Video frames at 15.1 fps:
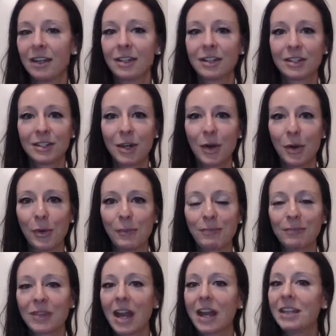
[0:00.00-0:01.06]
So,
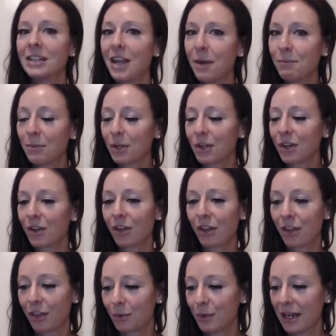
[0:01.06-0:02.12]
number
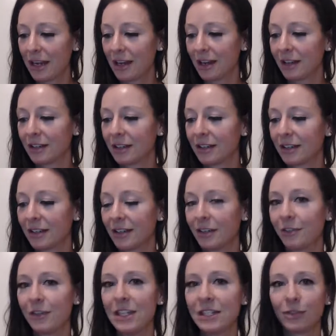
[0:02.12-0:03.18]
3
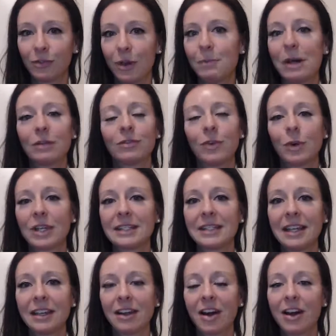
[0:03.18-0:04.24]
is about
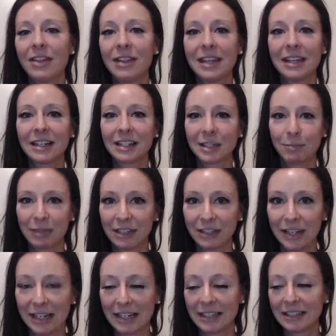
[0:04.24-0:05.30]
focusing on the
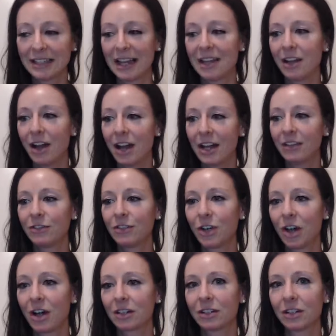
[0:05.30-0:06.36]
experience. And I've
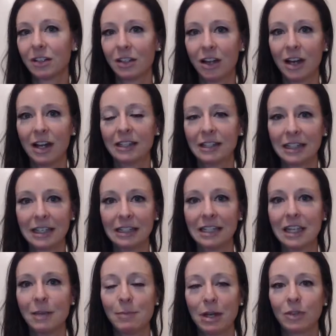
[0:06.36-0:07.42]
talked a lot
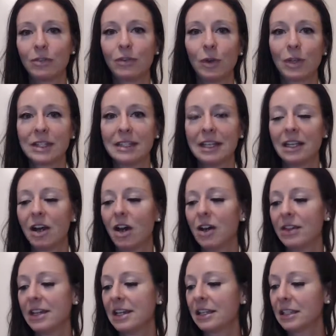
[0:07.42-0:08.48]
lately about focusing
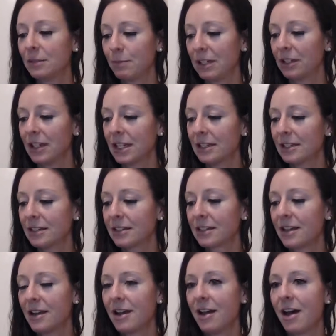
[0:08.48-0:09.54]
on the experience.
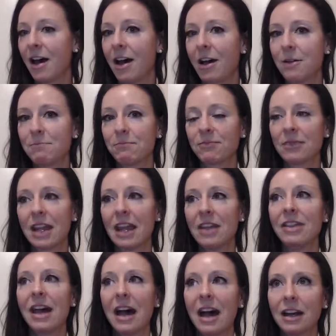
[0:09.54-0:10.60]

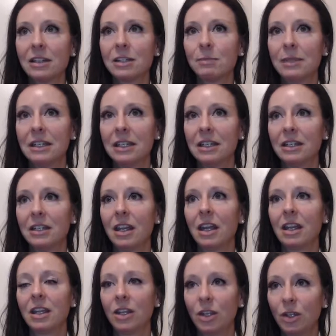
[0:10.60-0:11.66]
And that's been
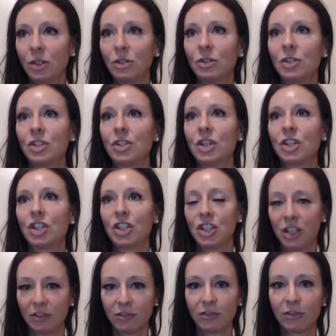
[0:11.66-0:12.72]
a huge
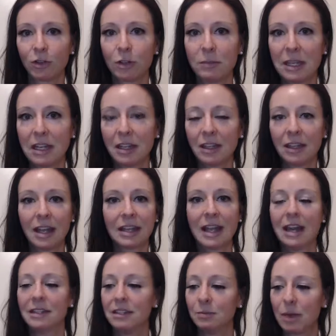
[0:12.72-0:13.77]
shift for me.
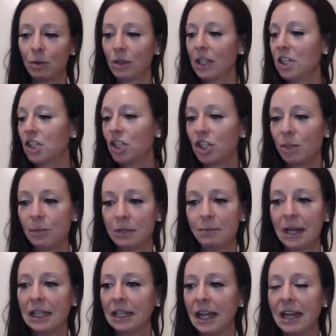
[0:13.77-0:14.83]
Again, in my relationship, in
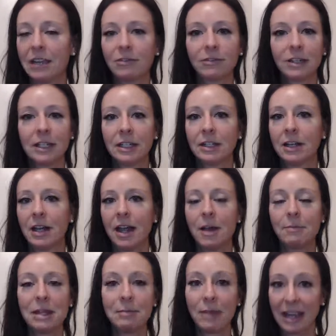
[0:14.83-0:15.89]
my life,
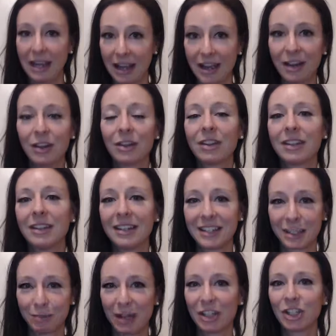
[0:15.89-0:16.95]
in my health
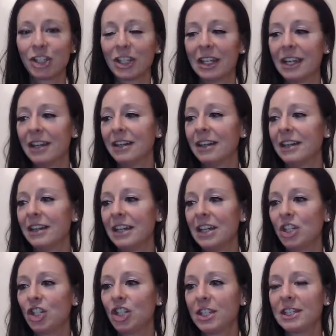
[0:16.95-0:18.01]
especially,
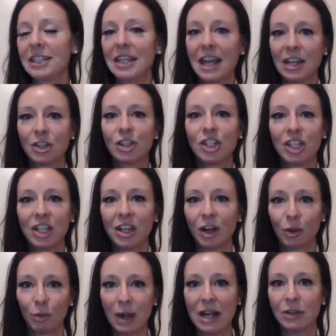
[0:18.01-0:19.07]
is just the energy
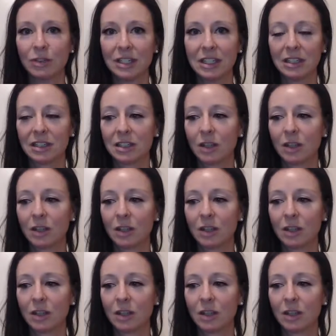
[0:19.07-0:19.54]
around it.